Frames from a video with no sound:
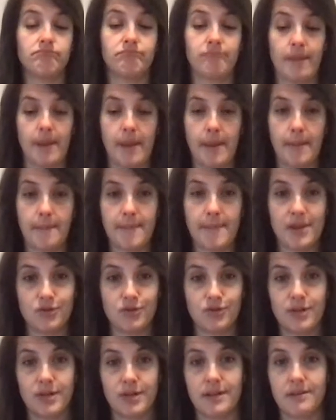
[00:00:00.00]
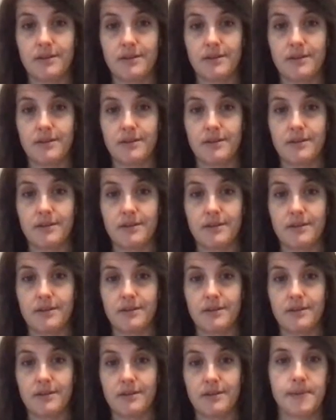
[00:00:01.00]
and I measure here
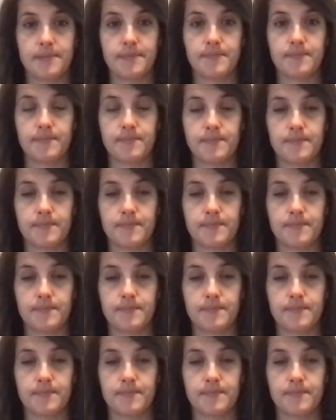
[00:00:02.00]
CIH.